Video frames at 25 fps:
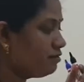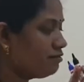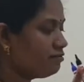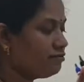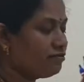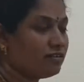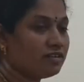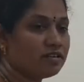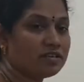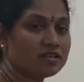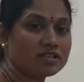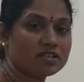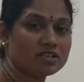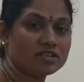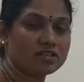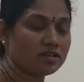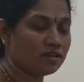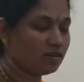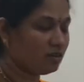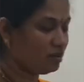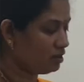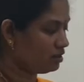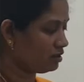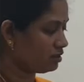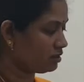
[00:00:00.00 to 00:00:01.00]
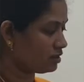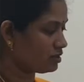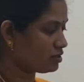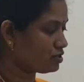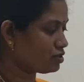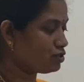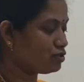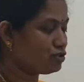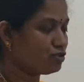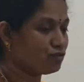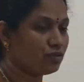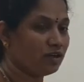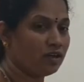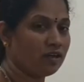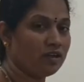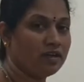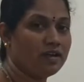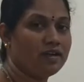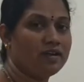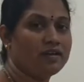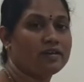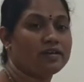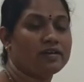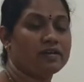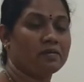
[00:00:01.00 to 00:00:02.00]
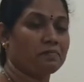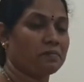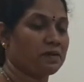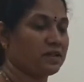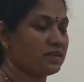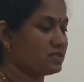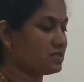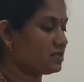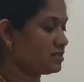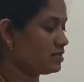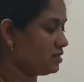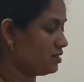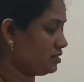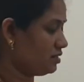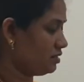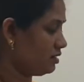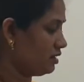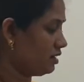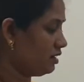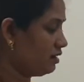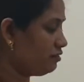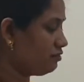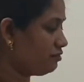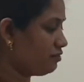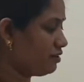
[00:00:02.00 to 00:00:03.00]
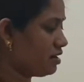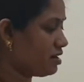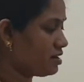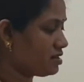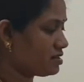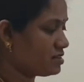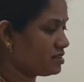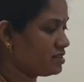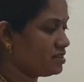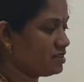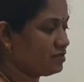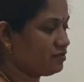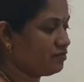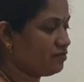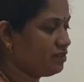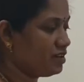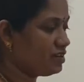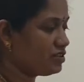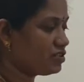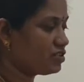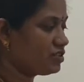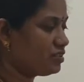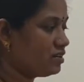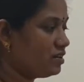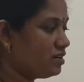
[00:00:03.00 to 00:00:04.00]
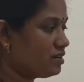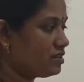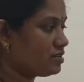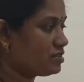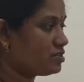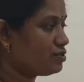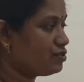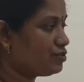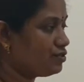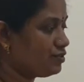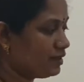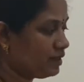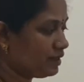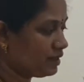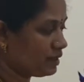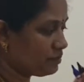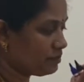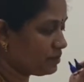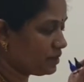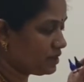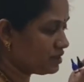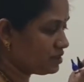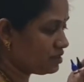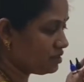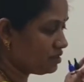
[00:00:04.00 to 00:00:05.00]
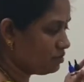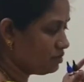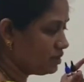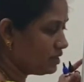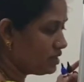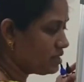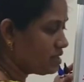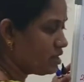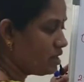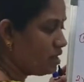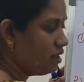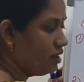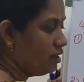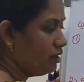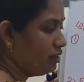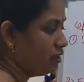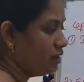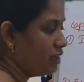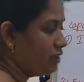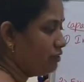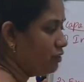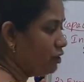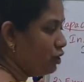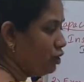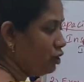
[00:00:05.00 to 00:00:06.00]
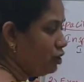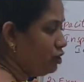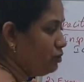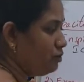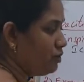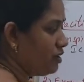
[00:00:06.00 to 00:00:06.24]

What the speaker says: functional residual capacity, FRC. Functional residual capacity means the volume